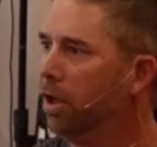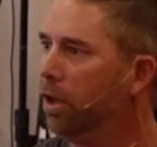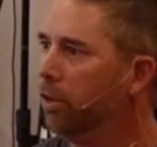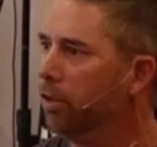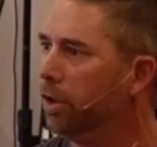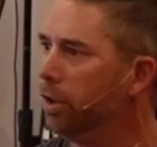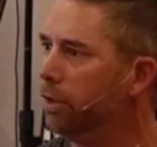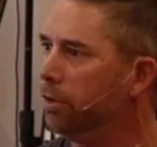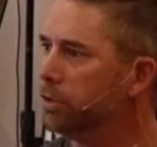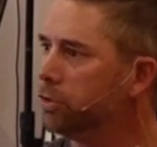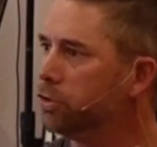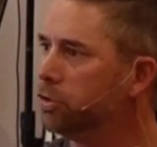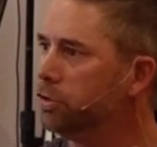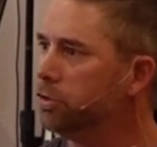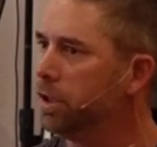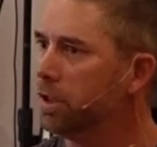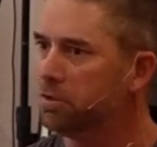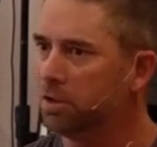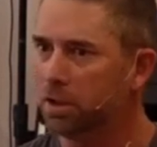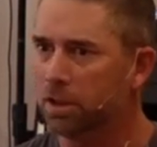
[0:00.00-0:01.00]
there's
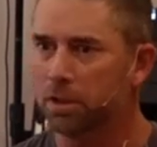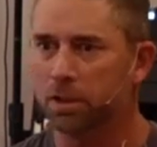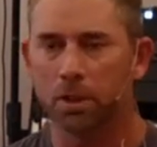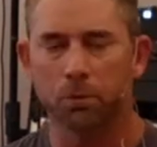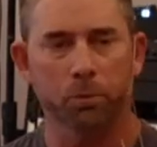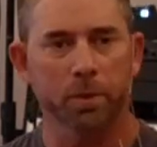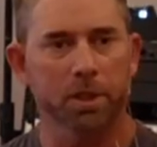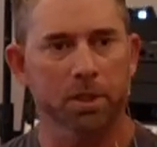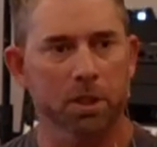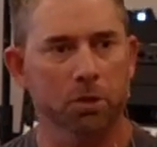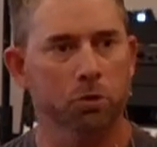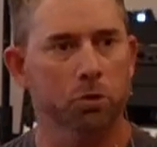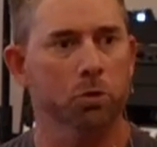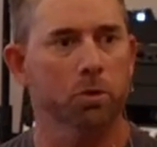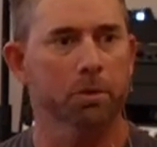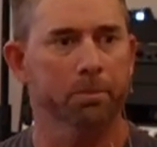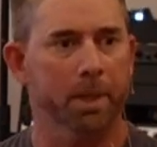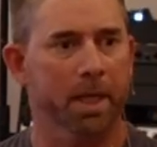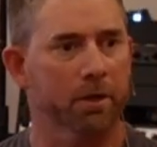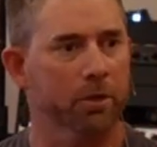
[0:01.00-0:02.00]
nothing that we can do
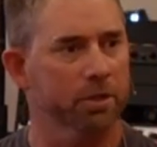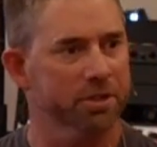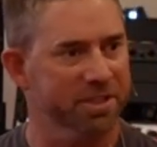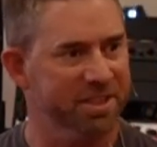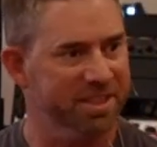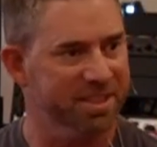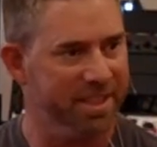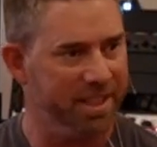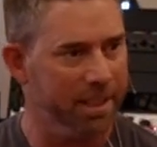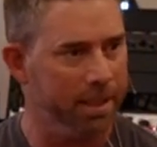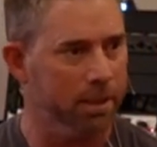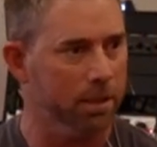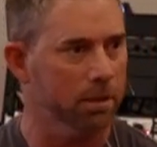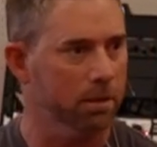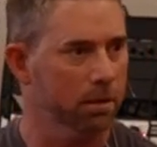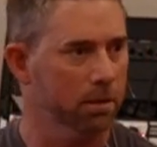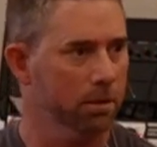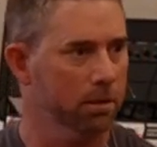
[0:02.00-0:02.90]
about our sin.